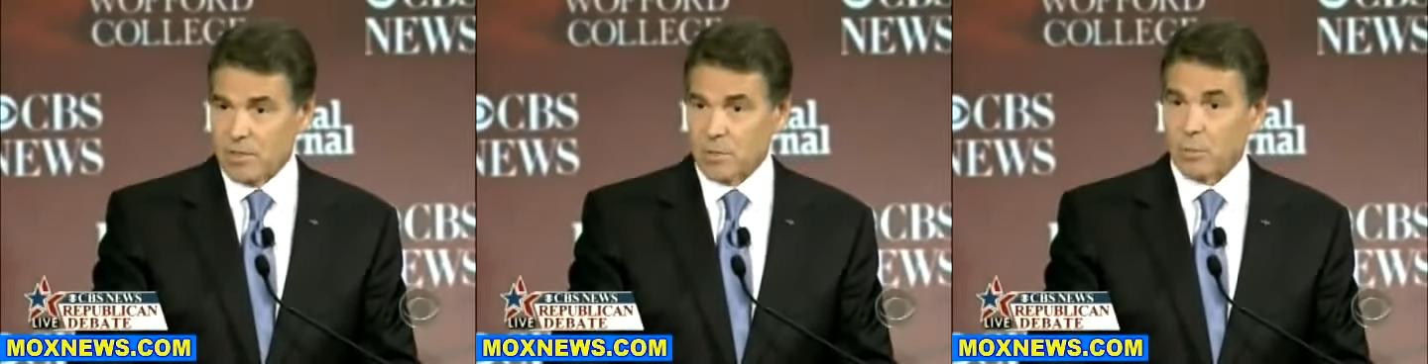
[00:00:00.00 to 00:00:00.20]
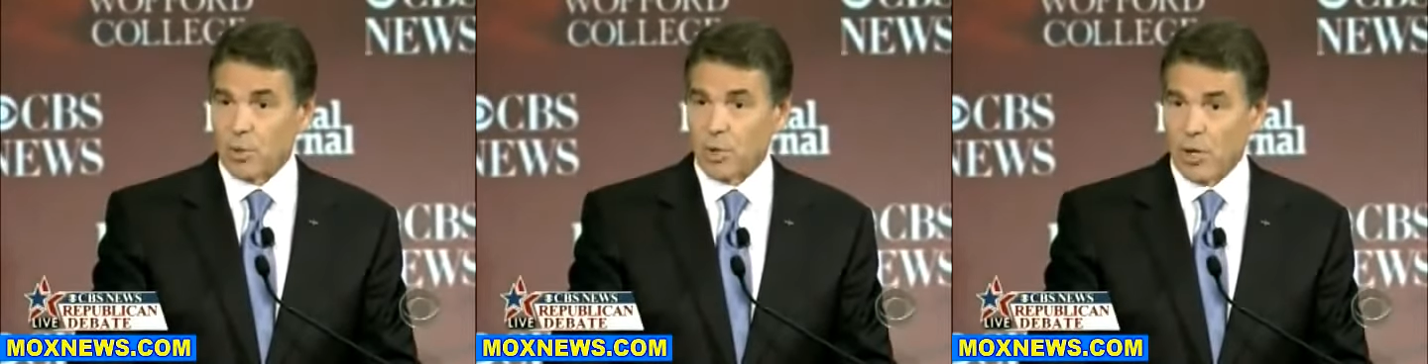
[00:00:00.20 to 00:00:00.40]

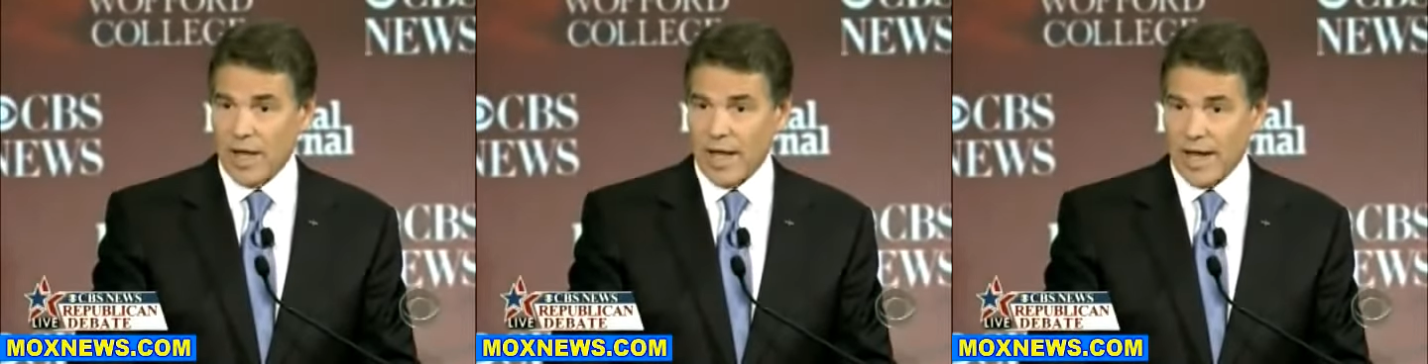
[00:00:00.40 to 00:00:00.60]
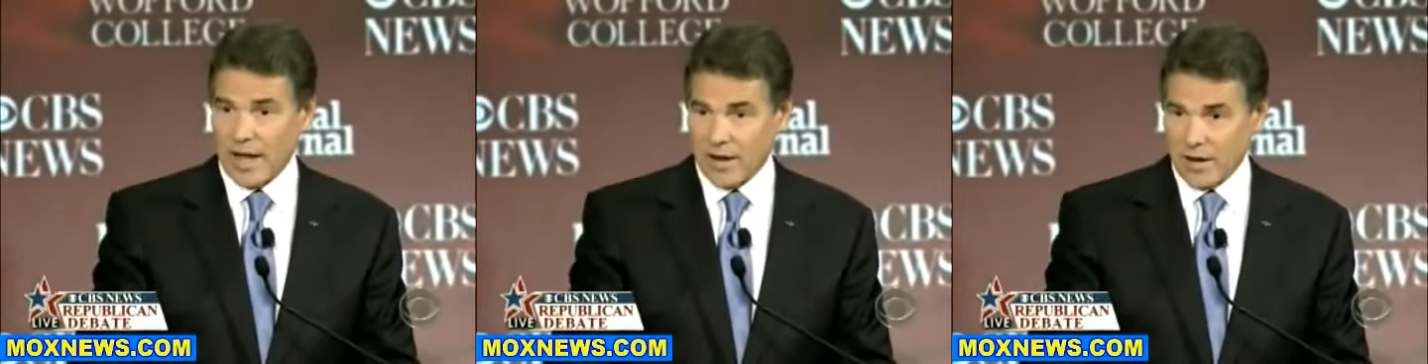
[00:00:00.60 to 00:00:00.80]
to
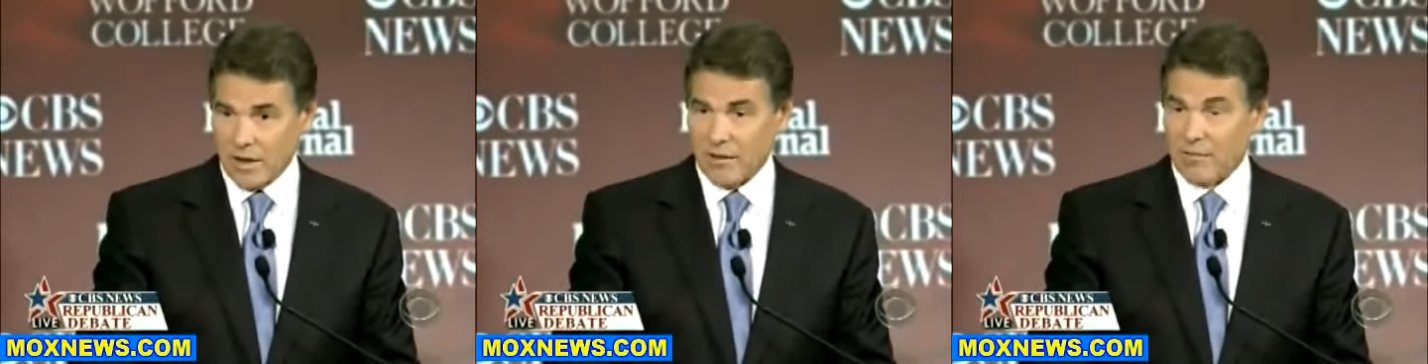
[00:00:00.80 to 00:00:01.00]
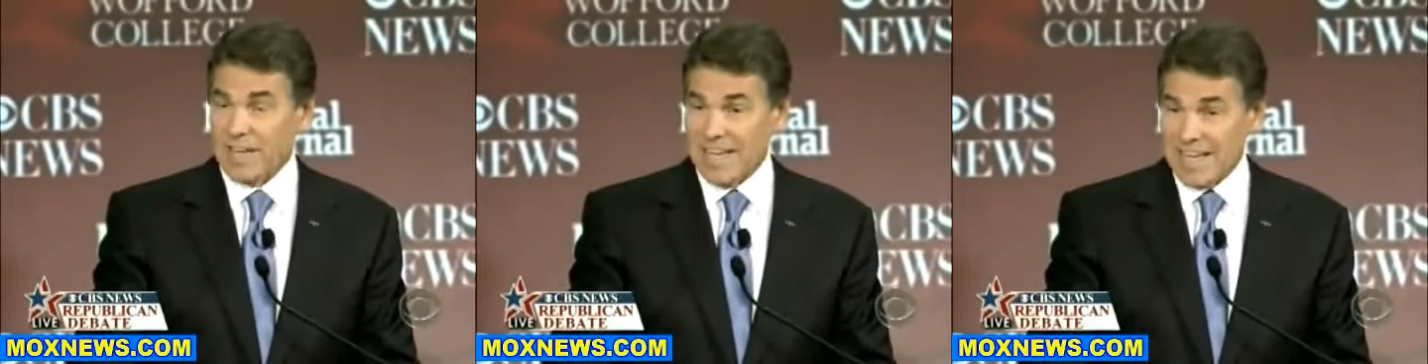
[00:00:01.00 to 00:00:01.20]
pull
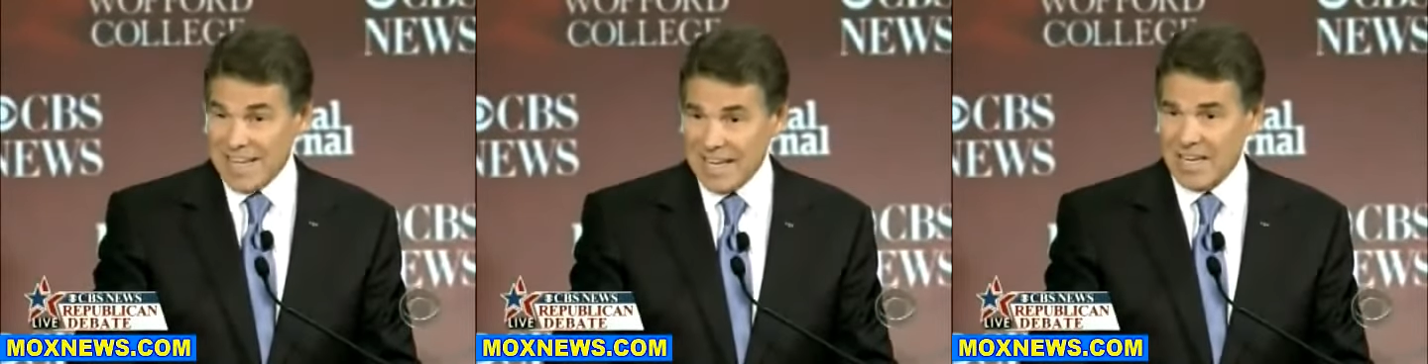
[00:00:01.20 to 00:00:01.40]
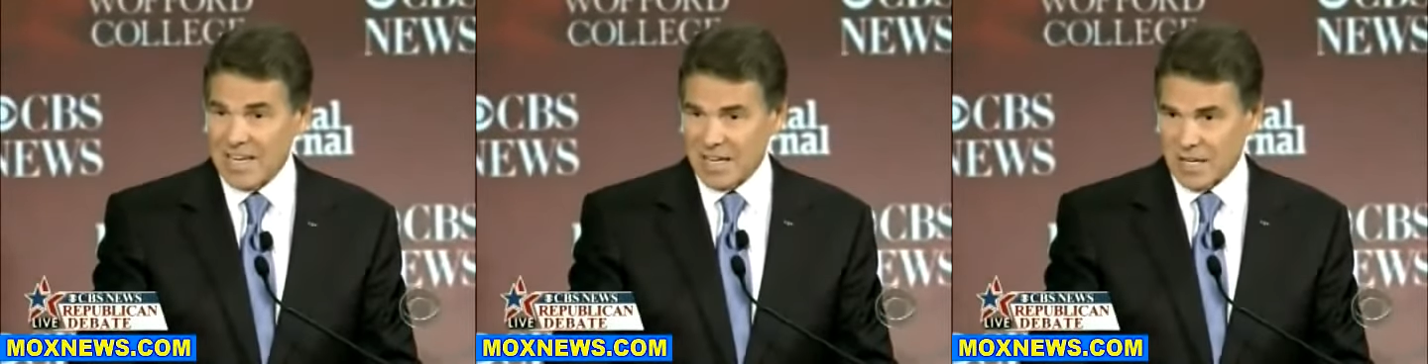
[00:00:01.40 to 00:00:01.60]
out of
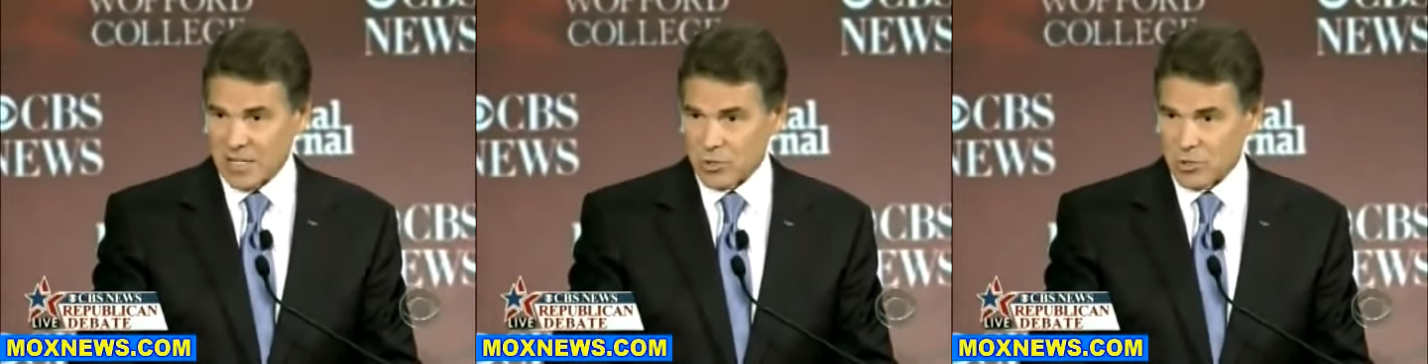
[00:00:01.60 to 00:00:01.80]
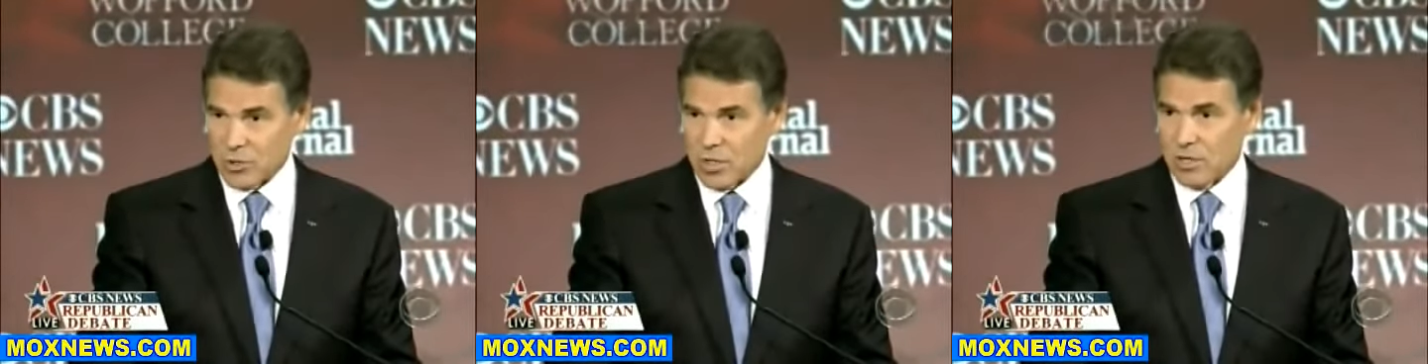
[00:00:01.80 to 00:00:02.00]
any
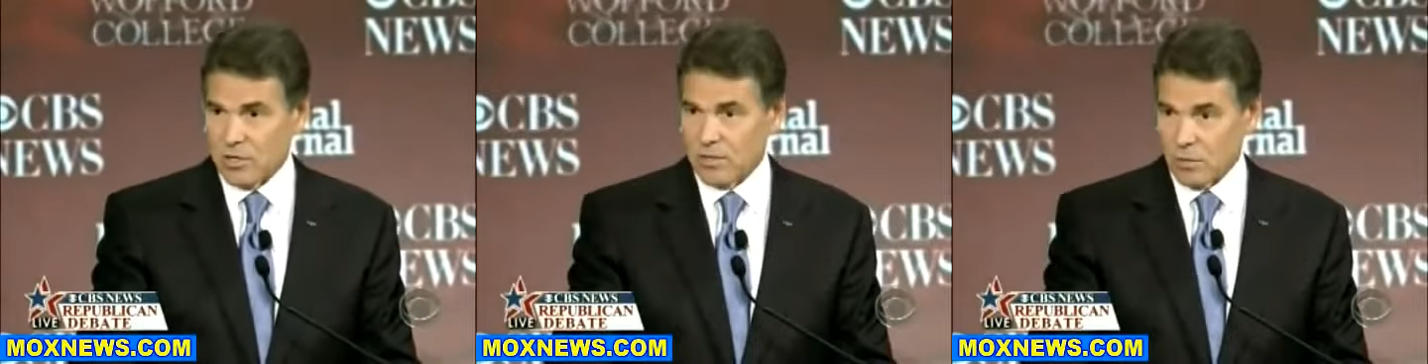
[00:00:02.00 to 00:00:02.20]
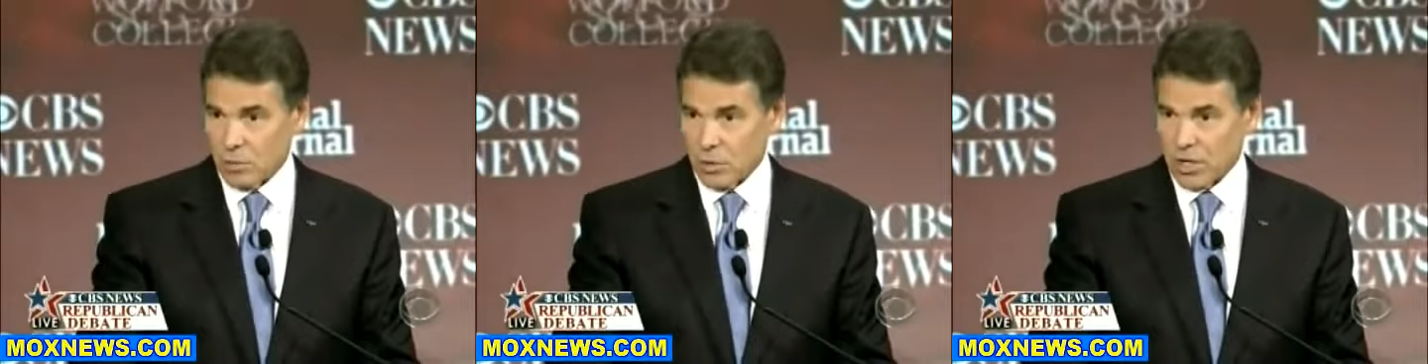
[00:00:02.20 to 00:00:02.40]
country
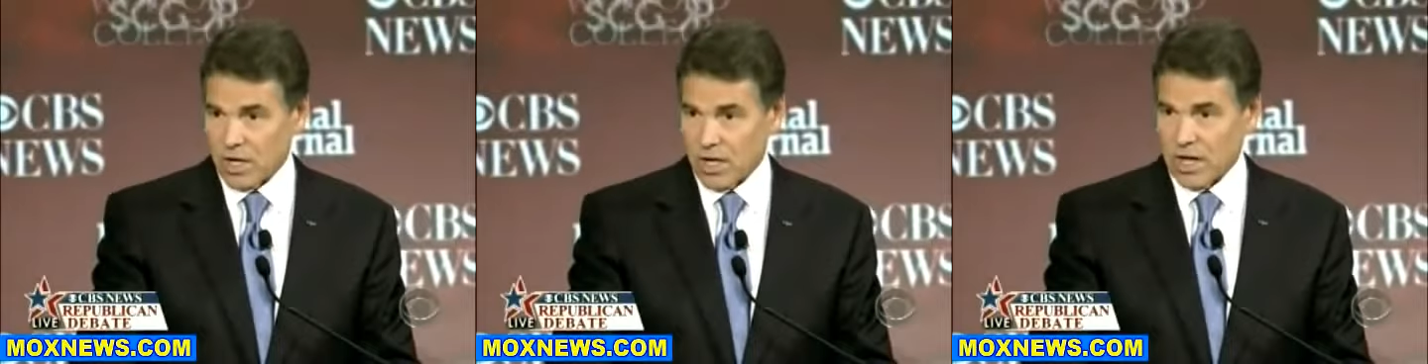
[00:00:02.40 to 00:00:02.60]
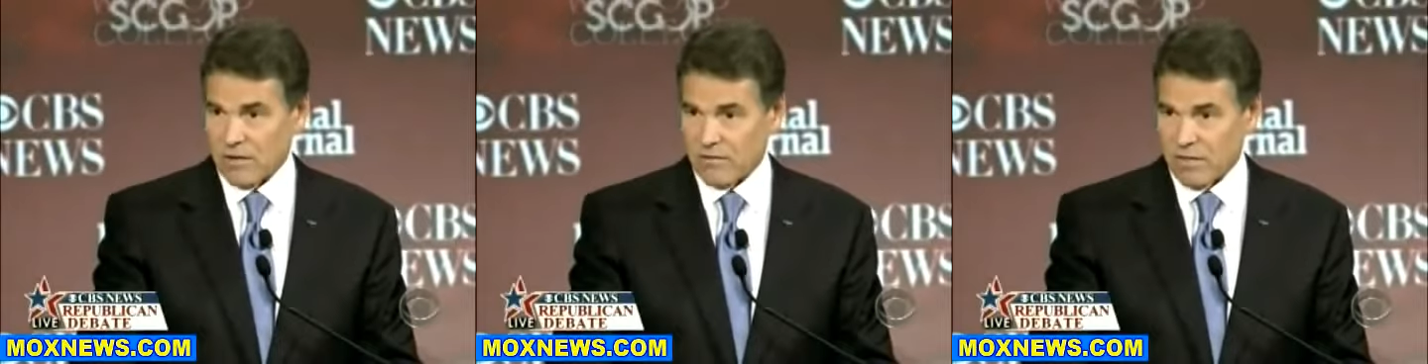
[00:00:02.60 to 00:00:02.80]
that
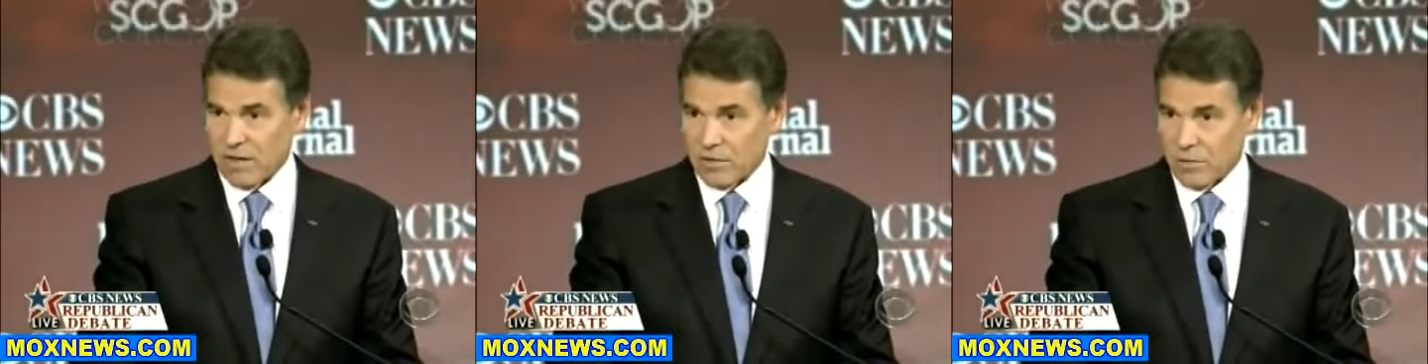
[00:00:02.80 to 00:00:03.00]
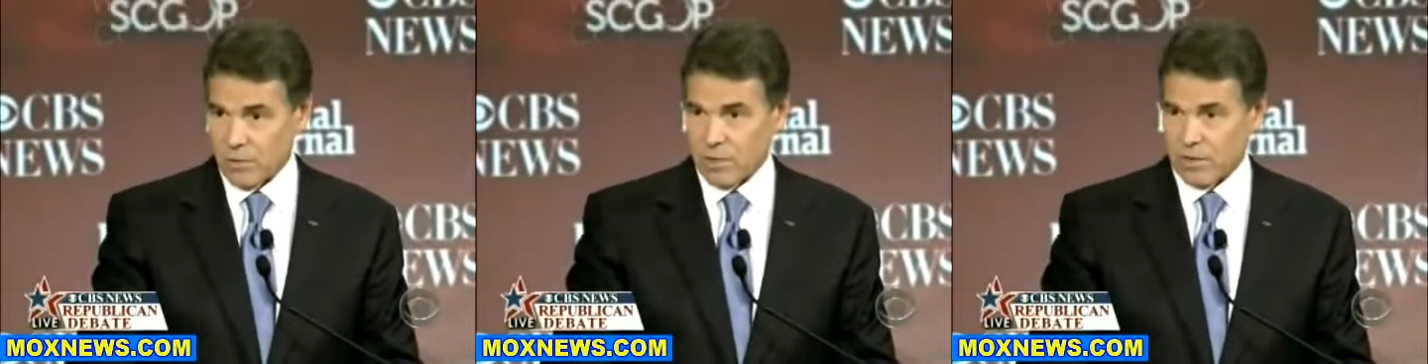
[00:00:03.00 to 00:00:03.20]
we're in
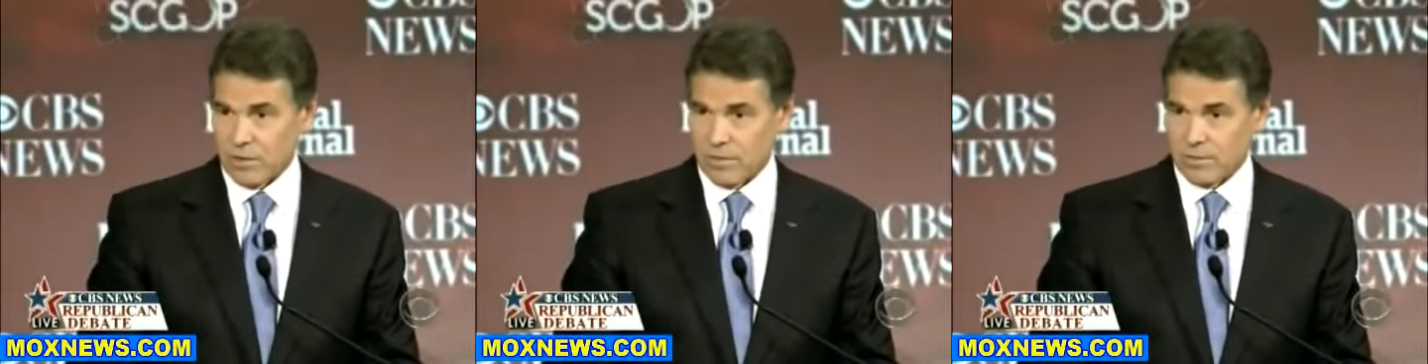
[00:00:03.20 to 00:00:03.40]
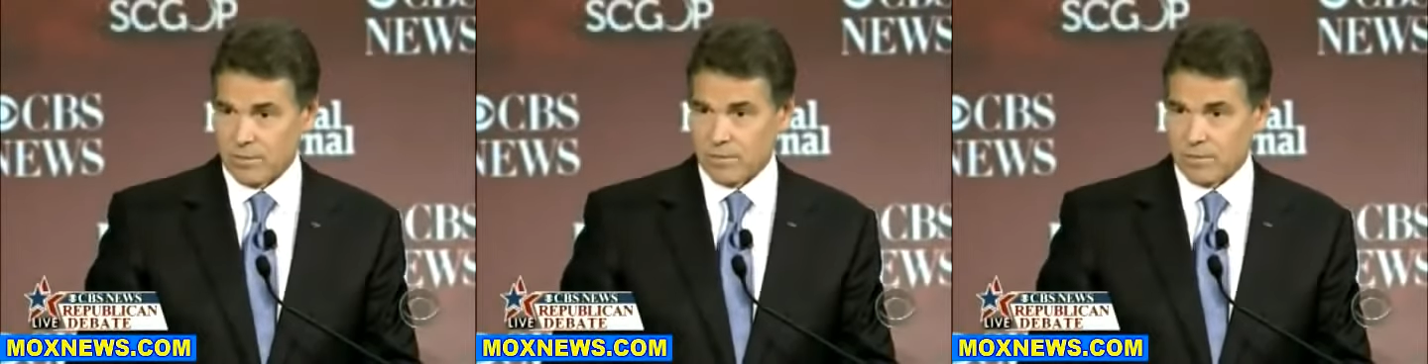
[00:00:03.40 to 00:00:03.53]
conflict with.